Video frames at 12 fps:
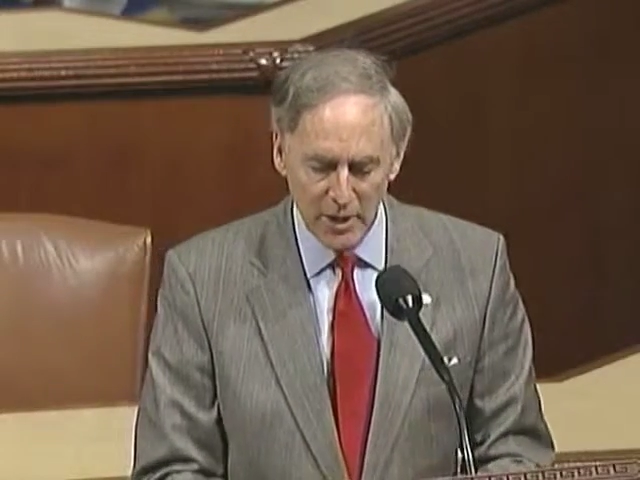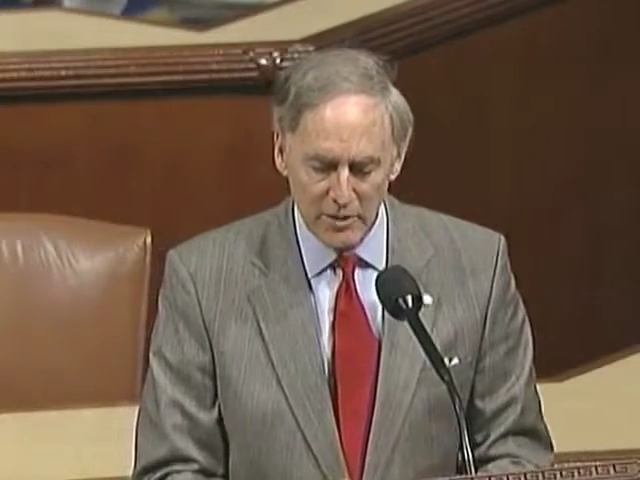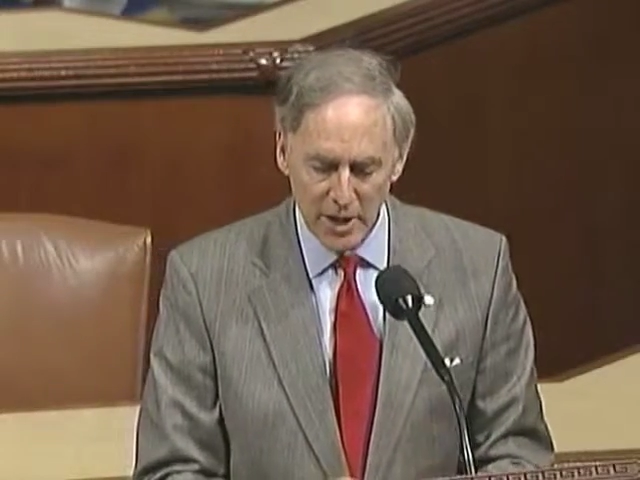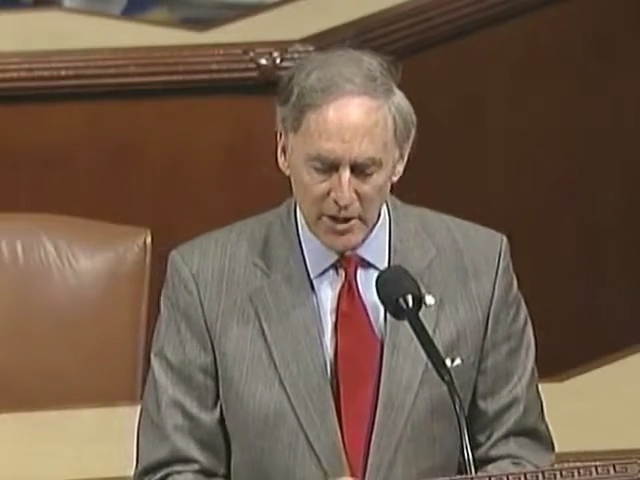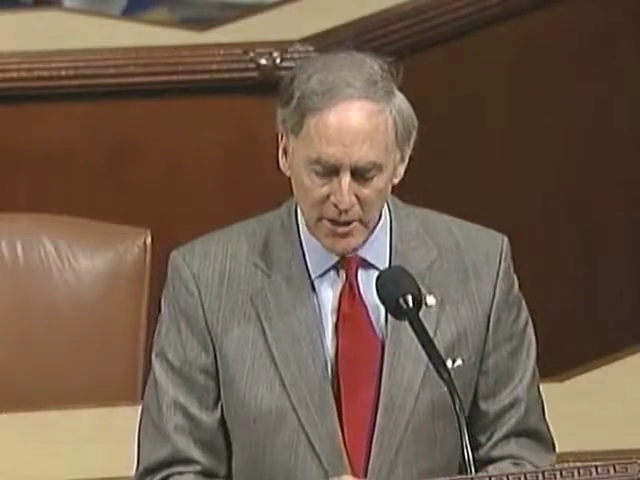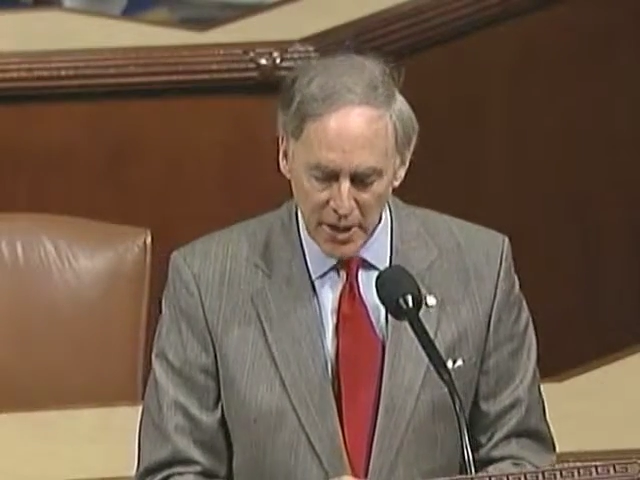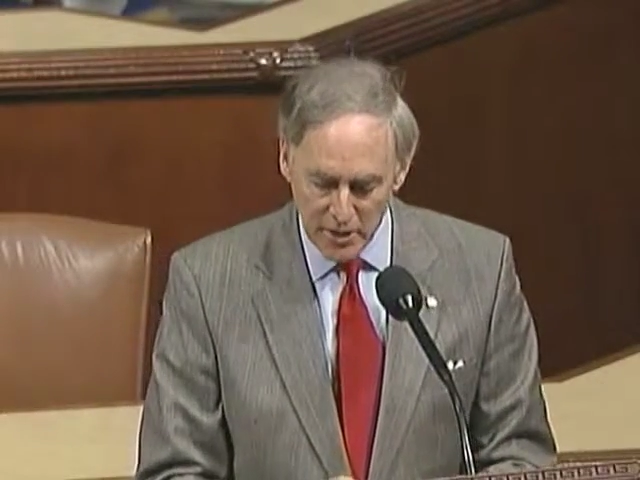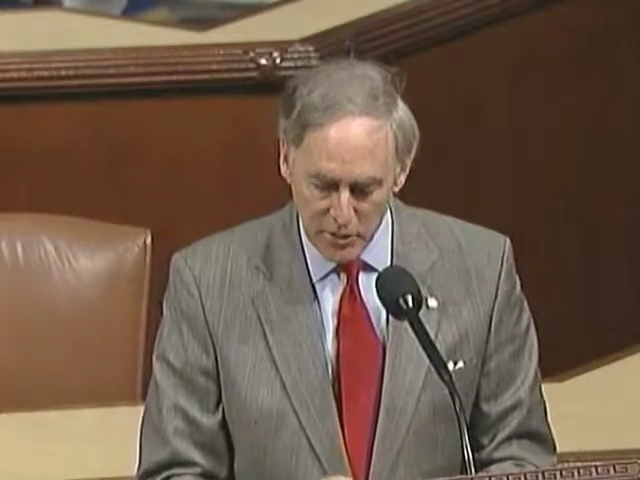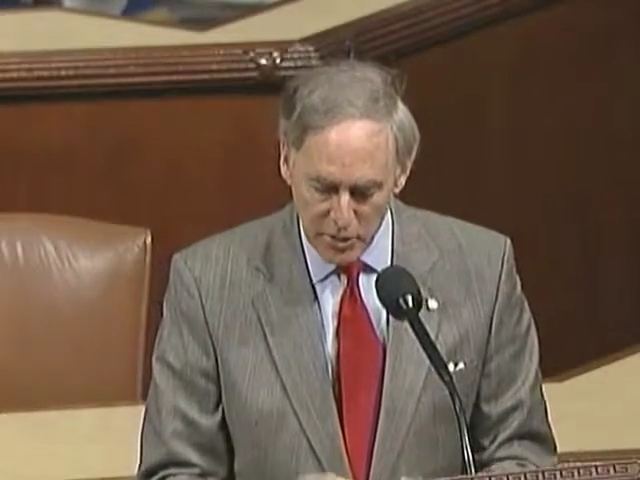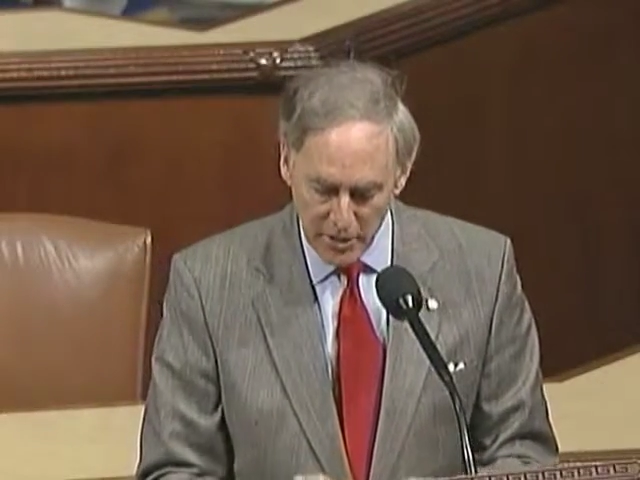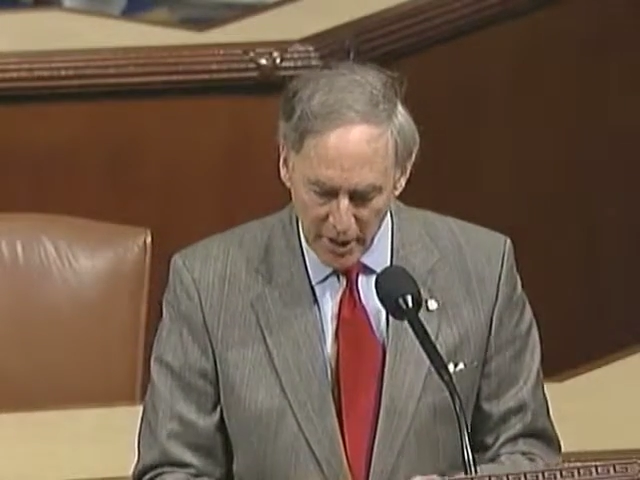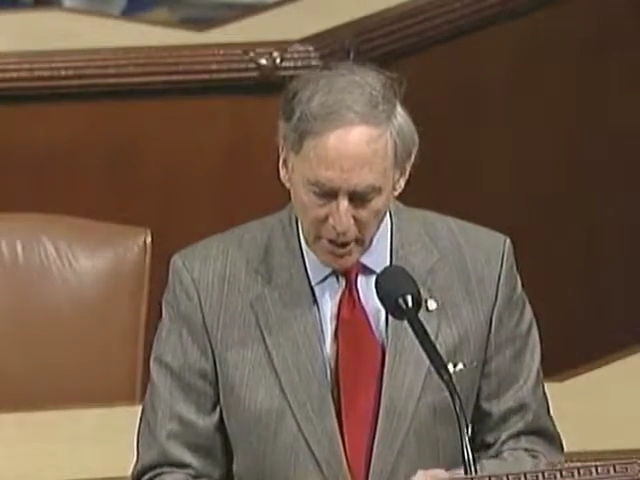is a
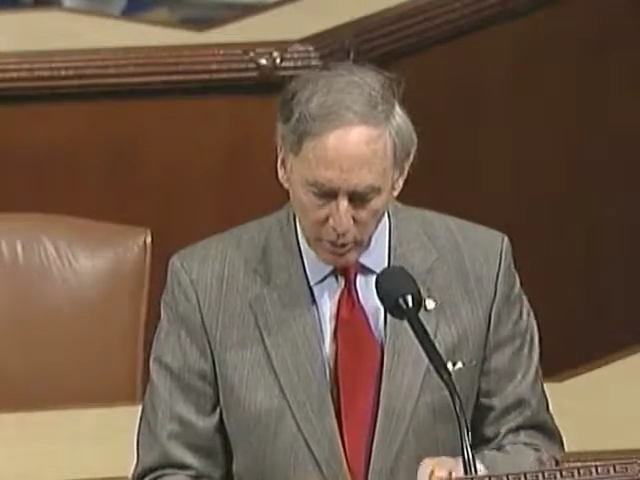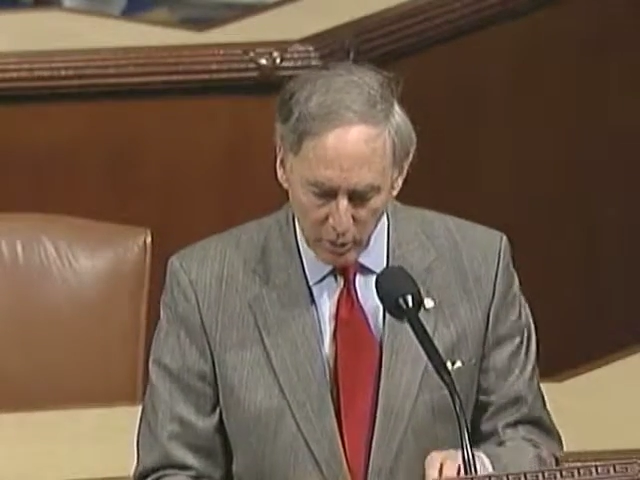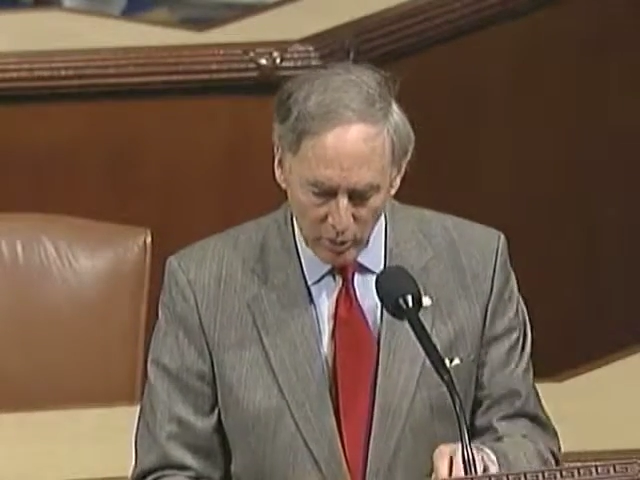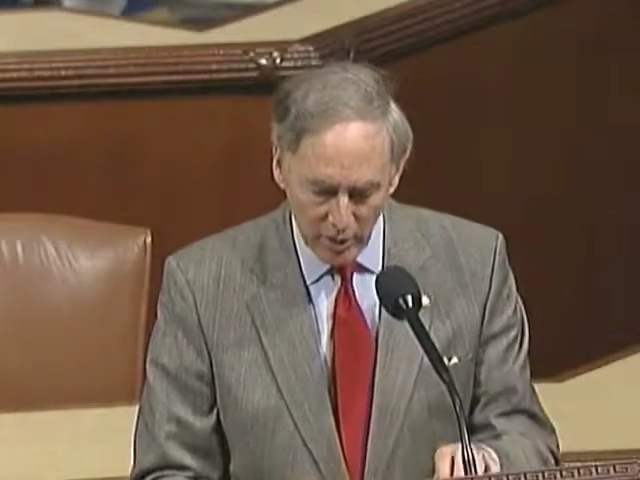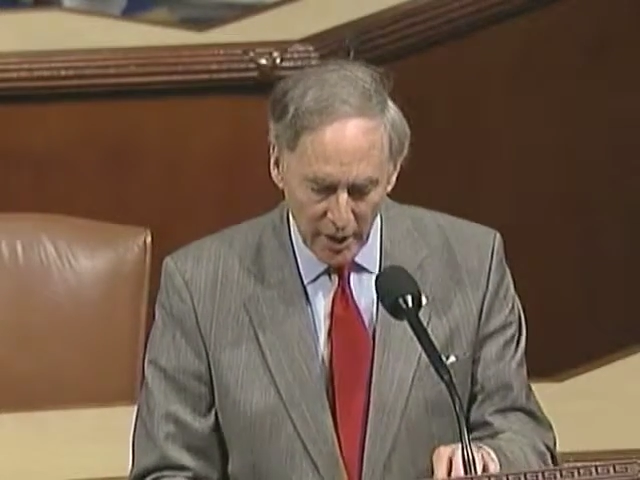dangerous gamble,